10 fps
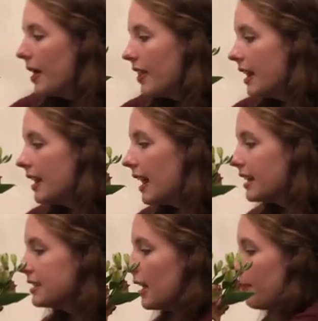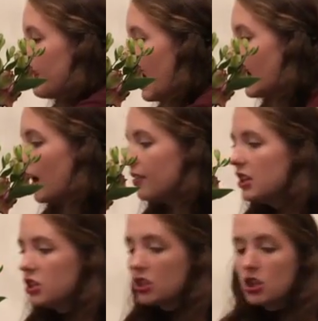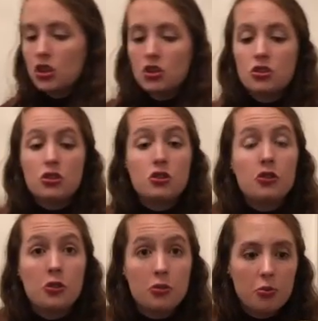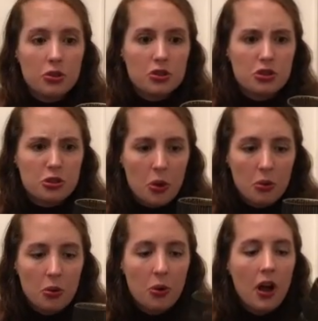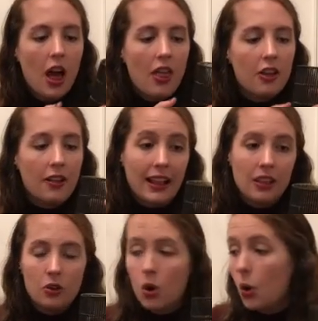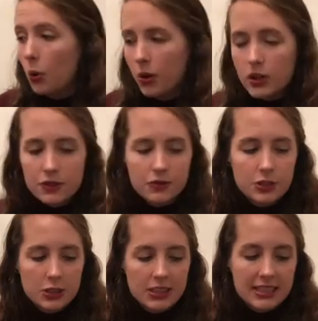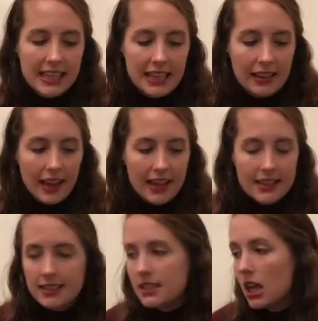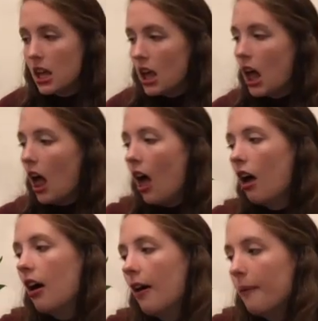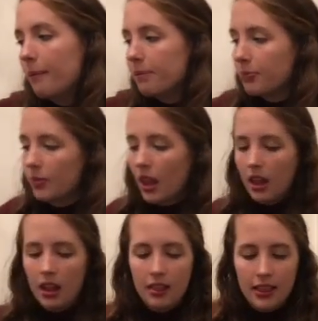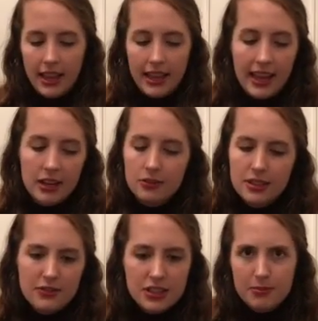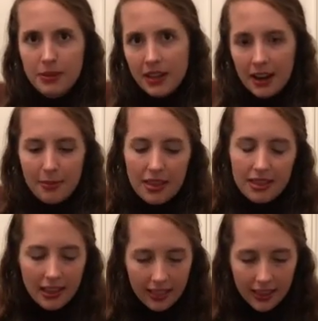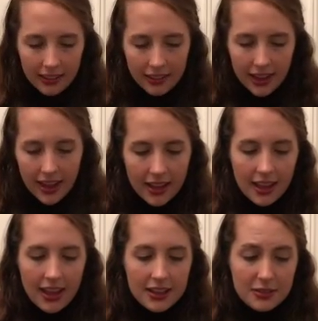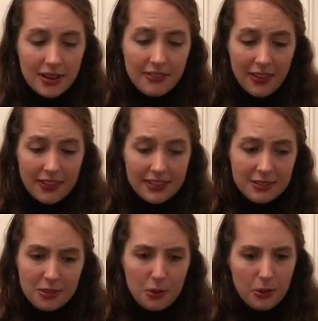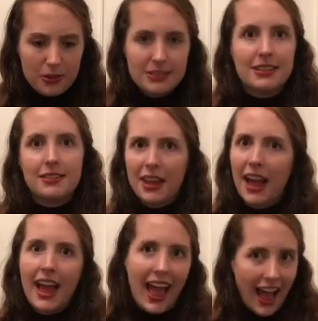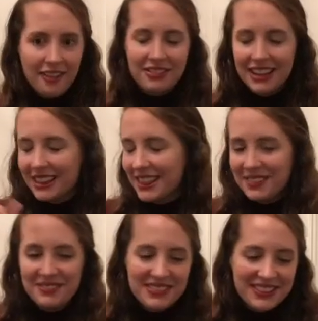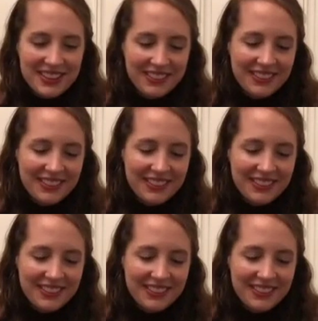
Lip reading: And then next up, I got these, which are so cool. They're like little holders for your tea lights. Like candles have just been kind of my thing lately. So I found these little holders and I was like, I have to get them, so.